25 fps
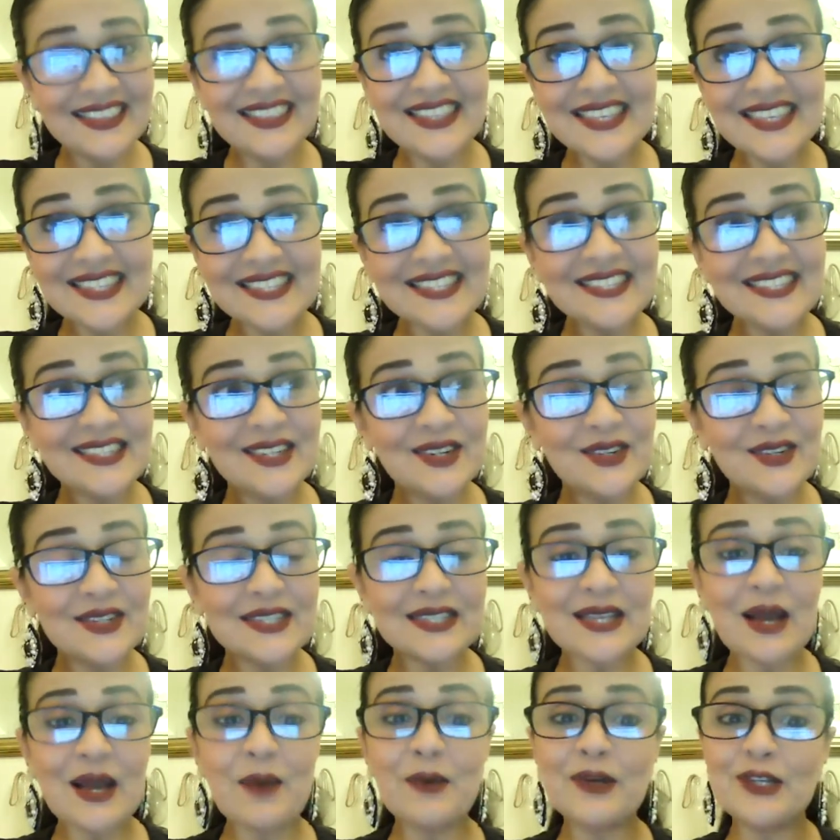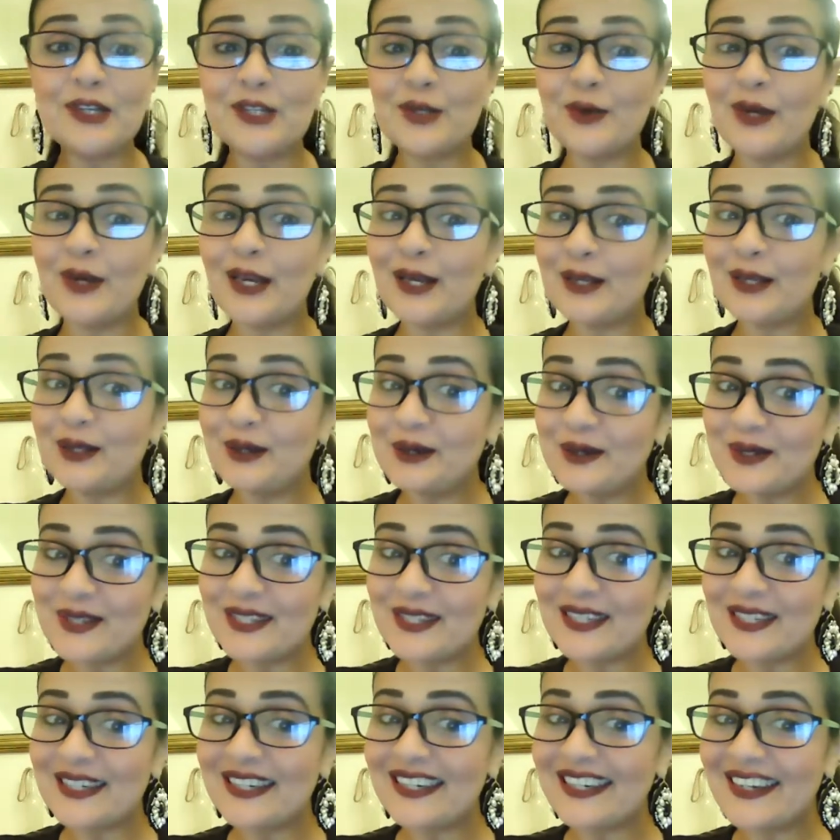this year is coming to a
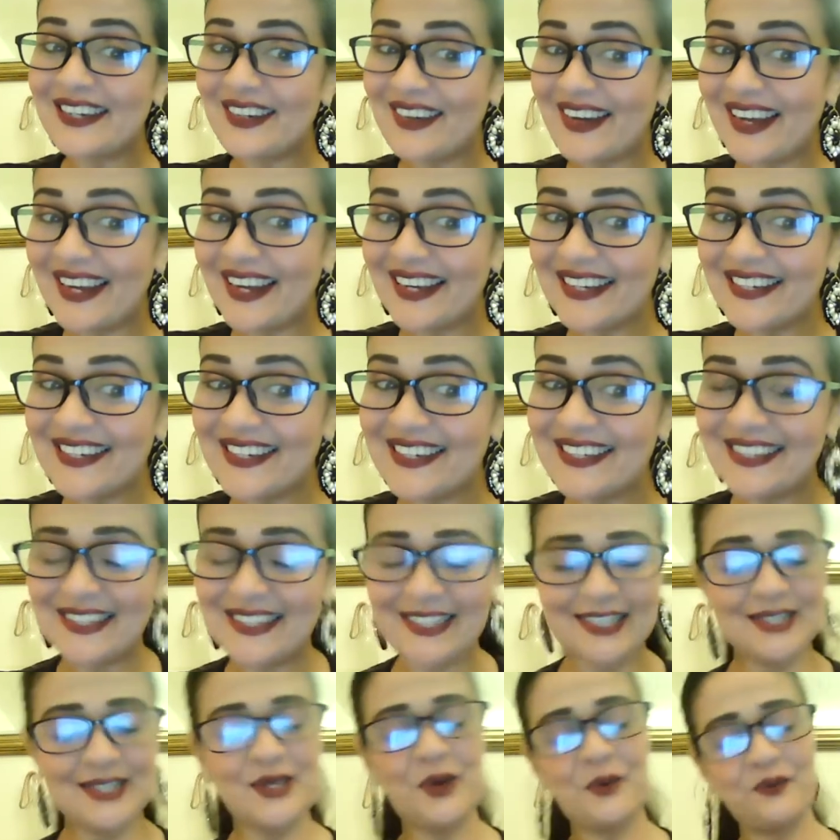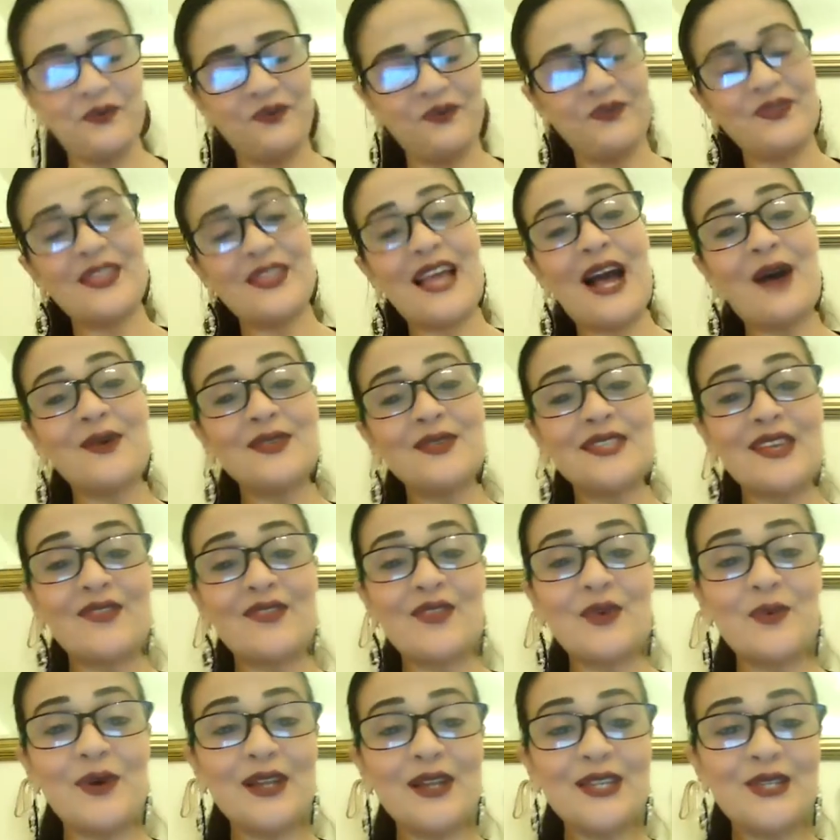close, correct? So, how's
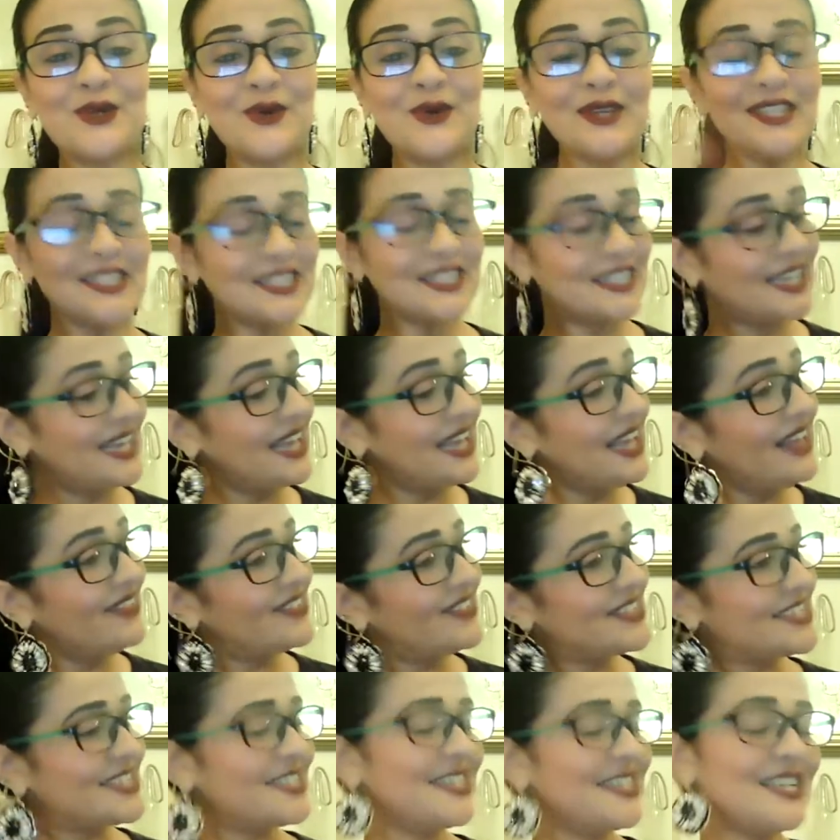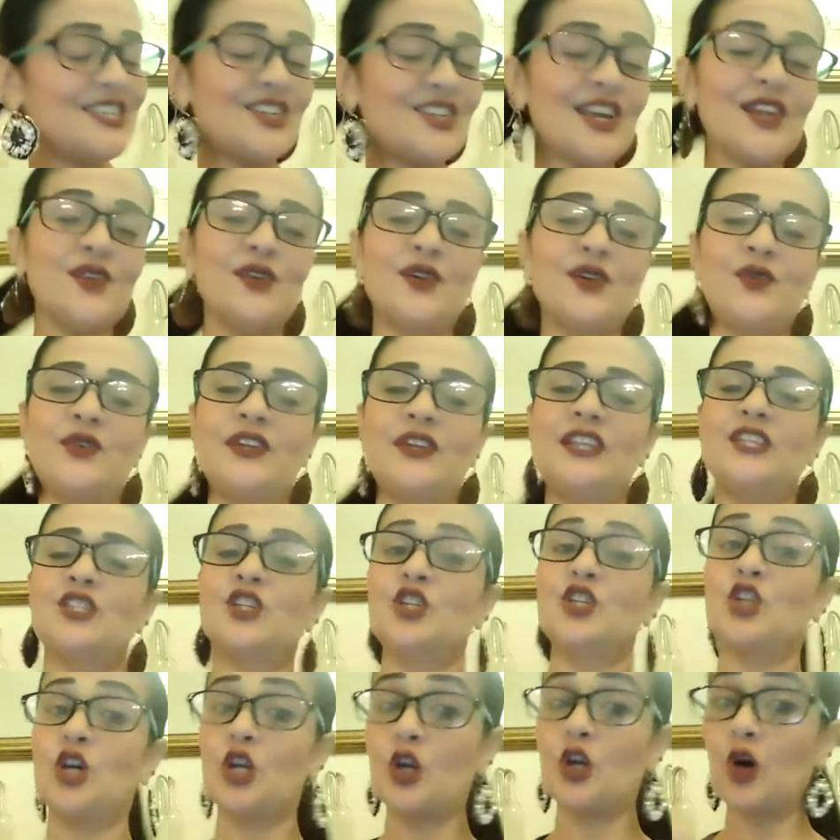everyone doing today? This is a general reading,
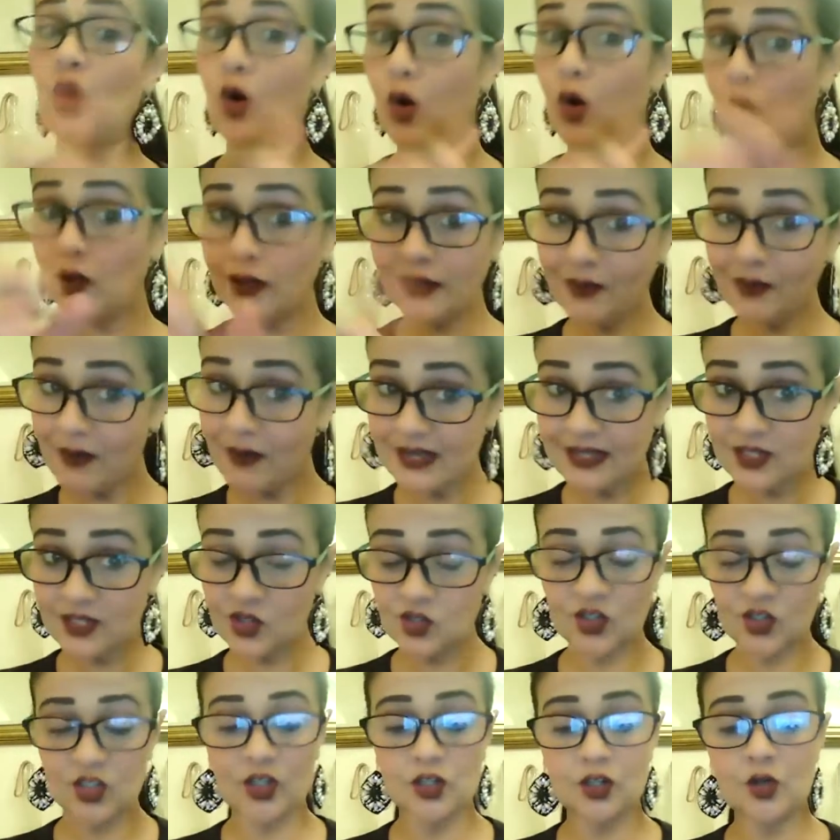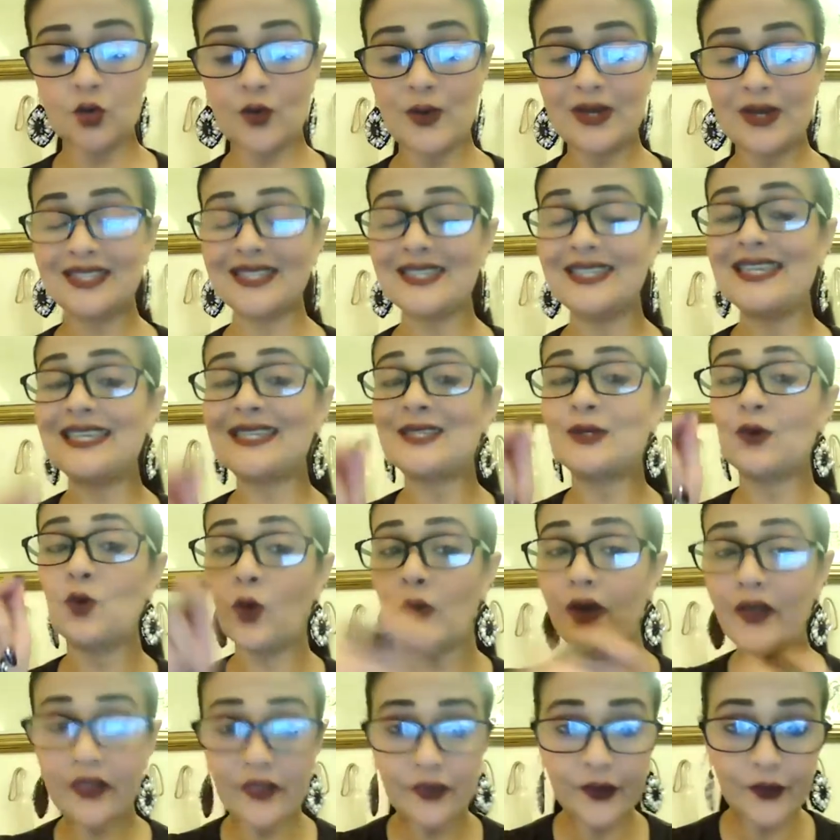so not all the messages are going to resonate
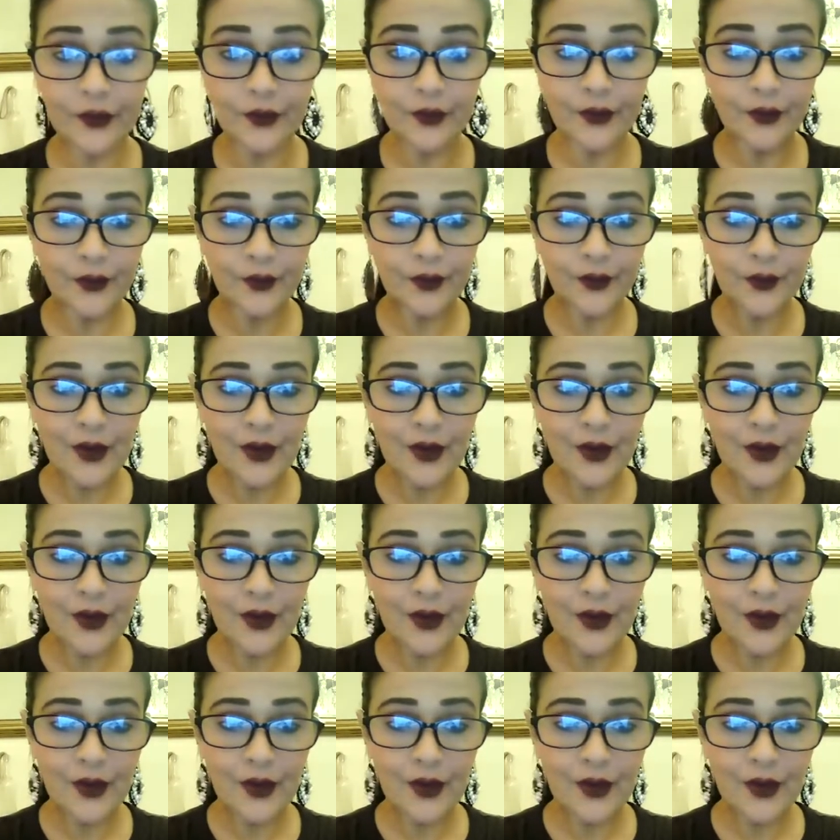with you.